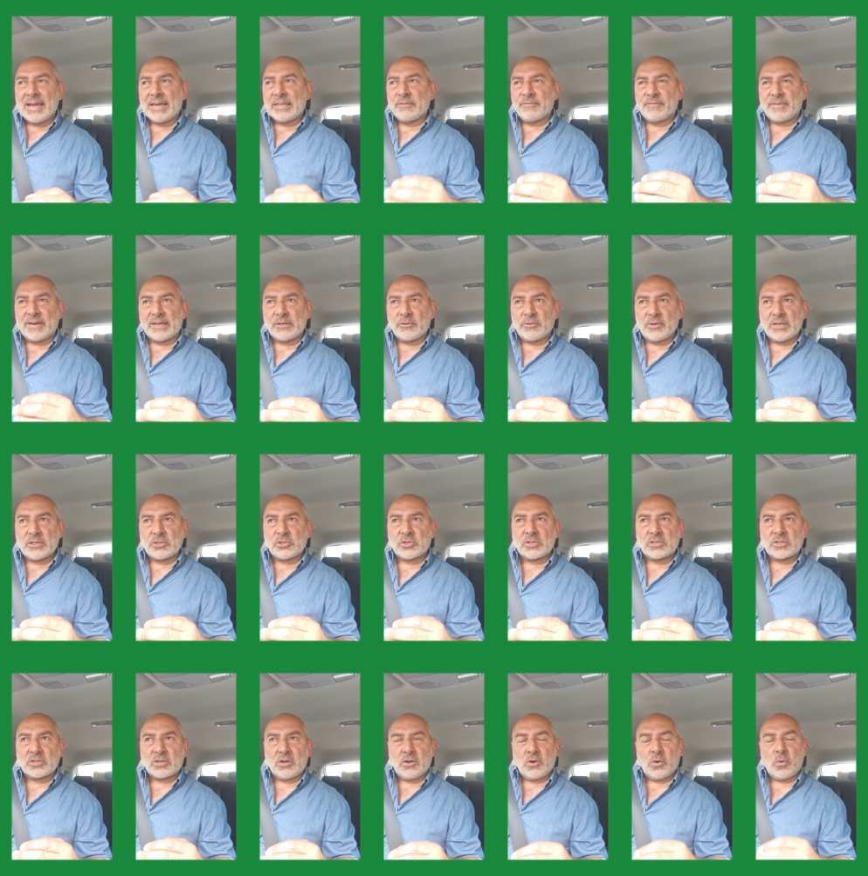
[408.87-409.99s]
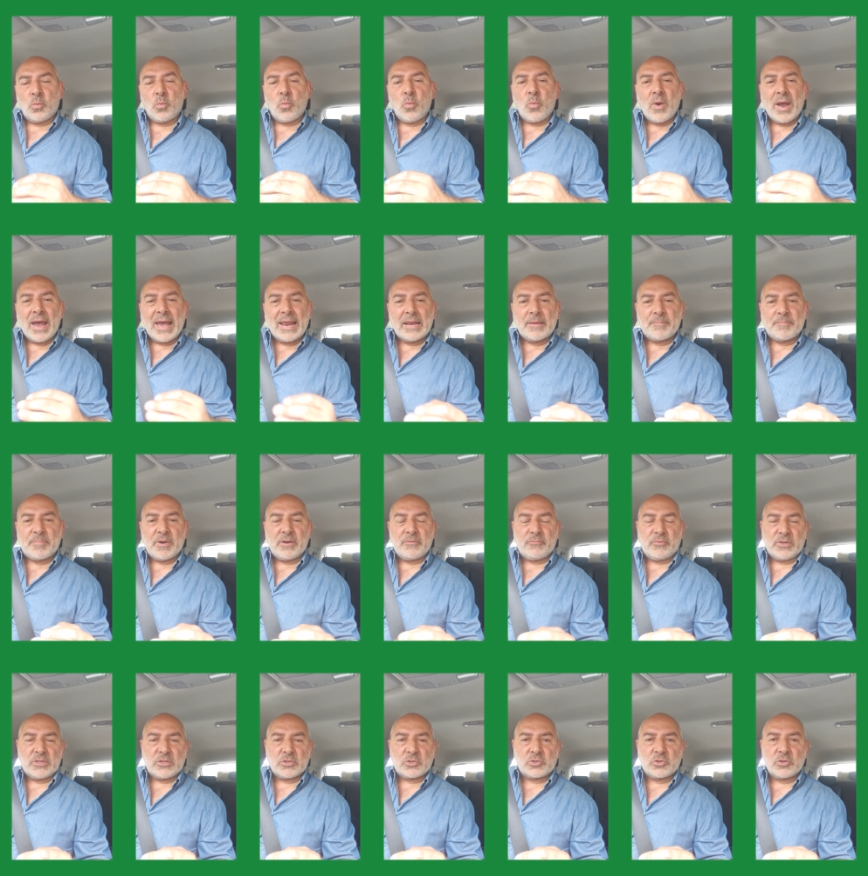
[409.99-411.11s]
and the valuations are well above
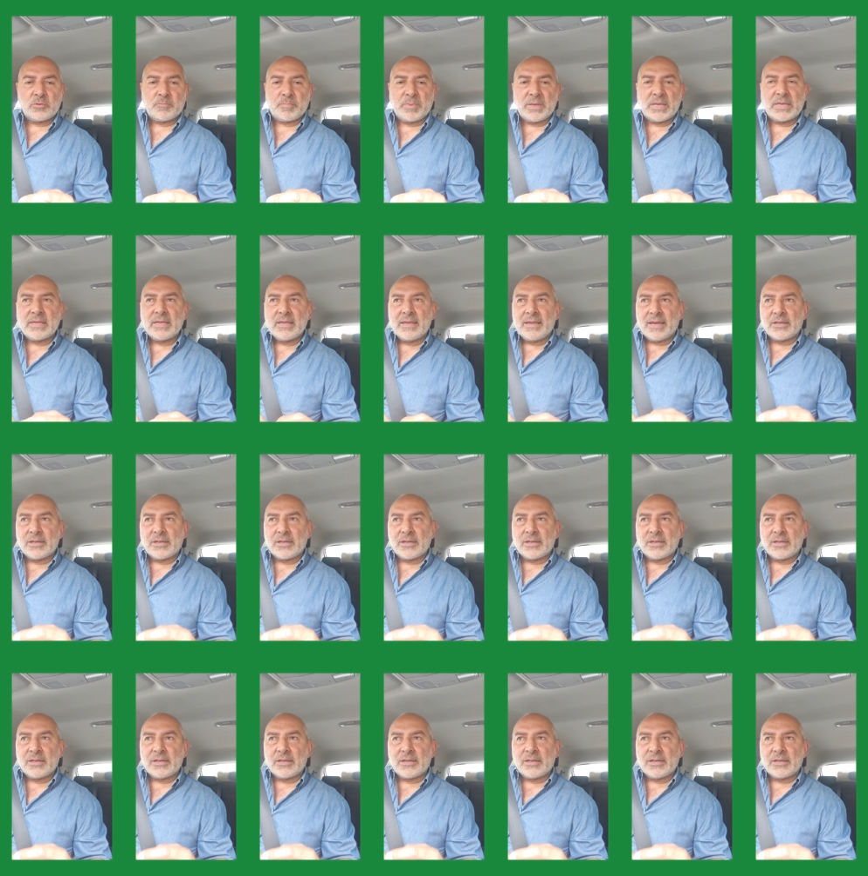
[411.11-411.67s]
where they should be.